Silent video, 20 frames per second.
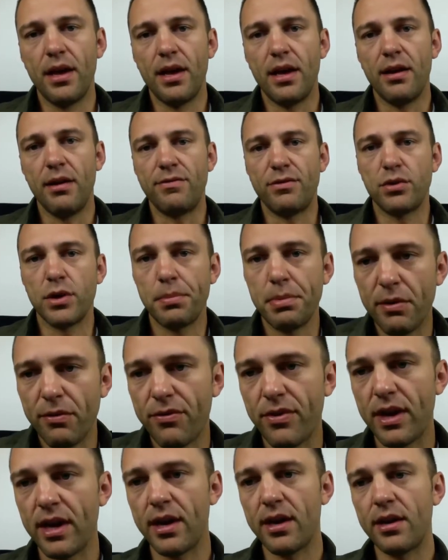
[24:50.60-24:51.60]
If
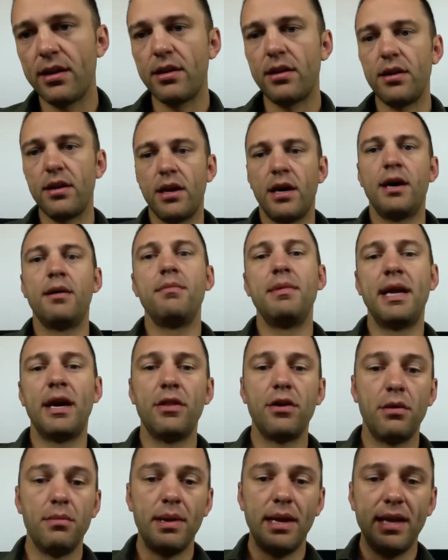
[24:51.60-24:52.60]
tryptophan, now
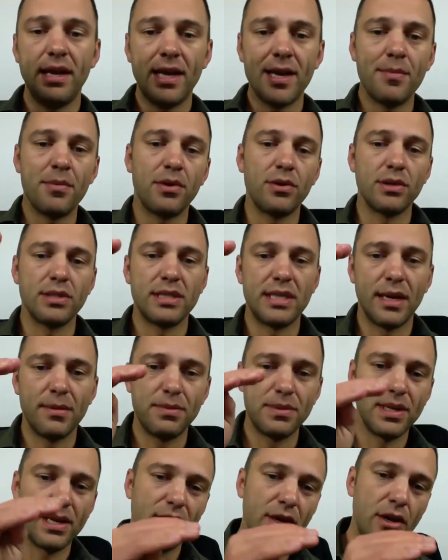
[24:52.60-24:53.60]
there are many chemical
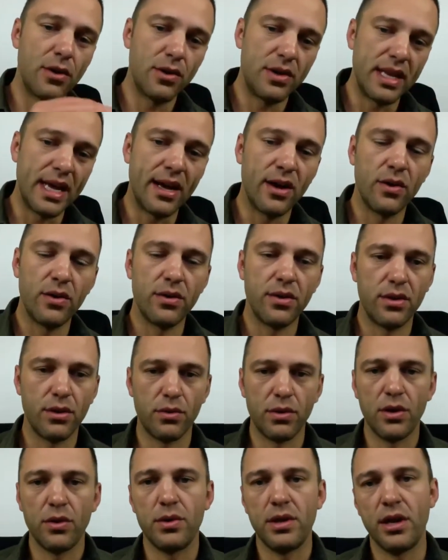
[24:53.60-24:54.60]
steps that go down the
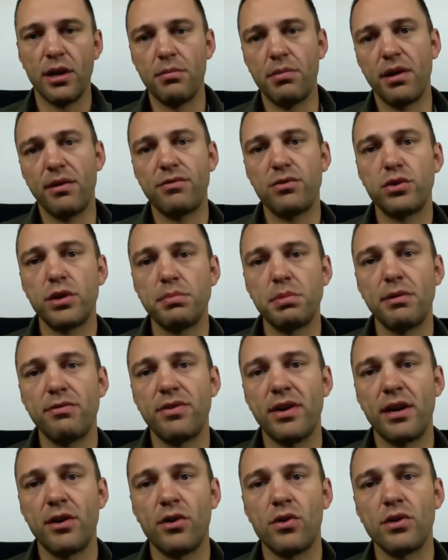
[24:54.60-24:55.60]
road here, but if
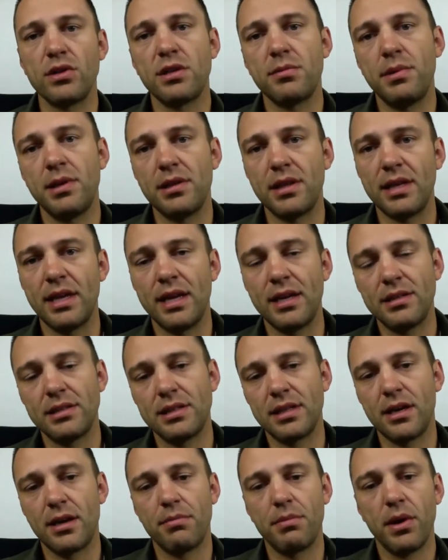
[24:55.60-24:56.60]
tryptophan ultimately ends
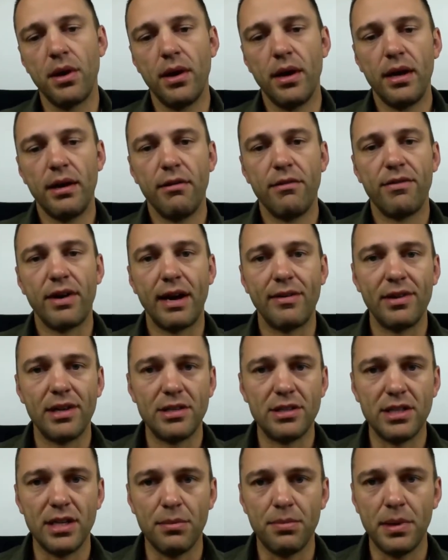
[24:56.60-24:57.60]
up
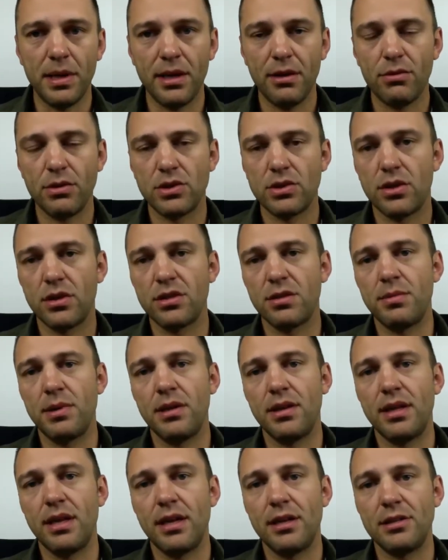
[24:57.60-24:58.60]
5-HTP, which
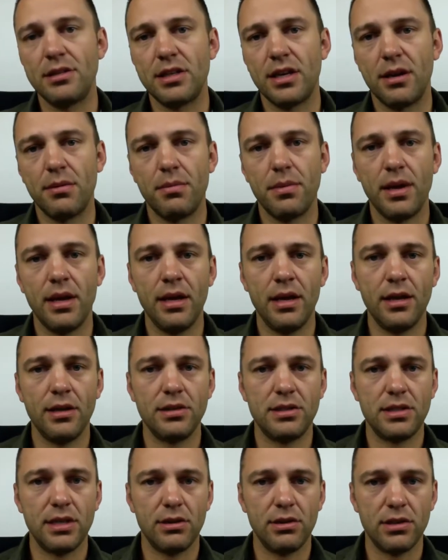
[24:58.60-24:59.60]
ultimately ends up in
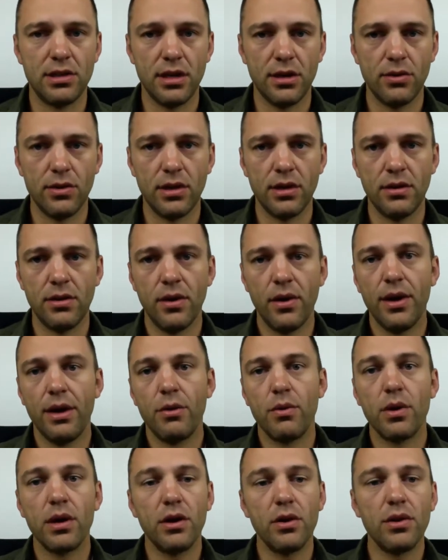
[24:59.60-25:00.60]
serotonin.
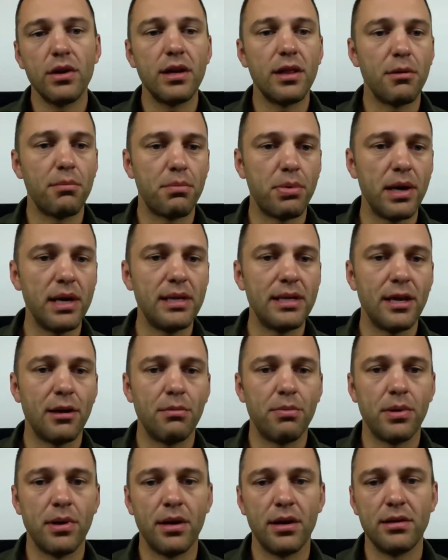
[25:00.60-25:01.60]
We're going to look at the breakdown
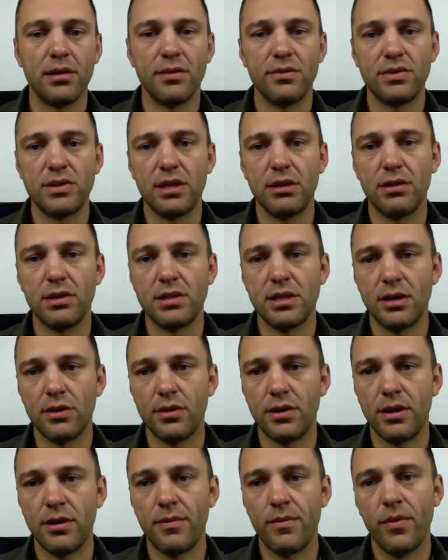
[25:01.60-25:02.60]
product of
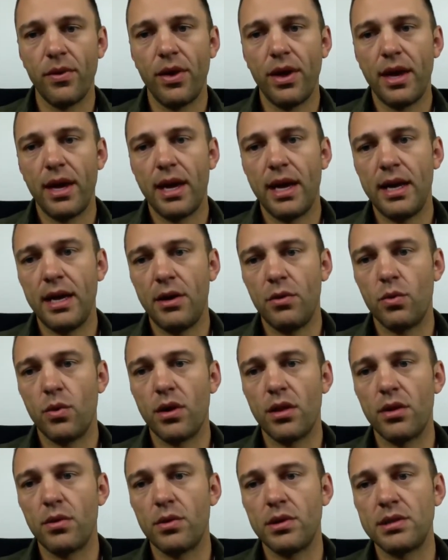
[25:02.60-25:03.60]
serotonin, and one
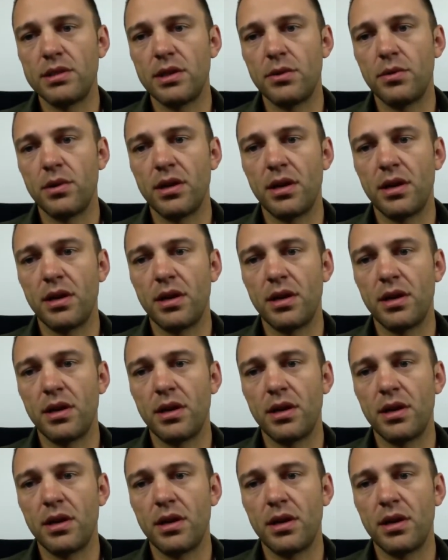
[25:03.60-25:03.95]
of the ones that we're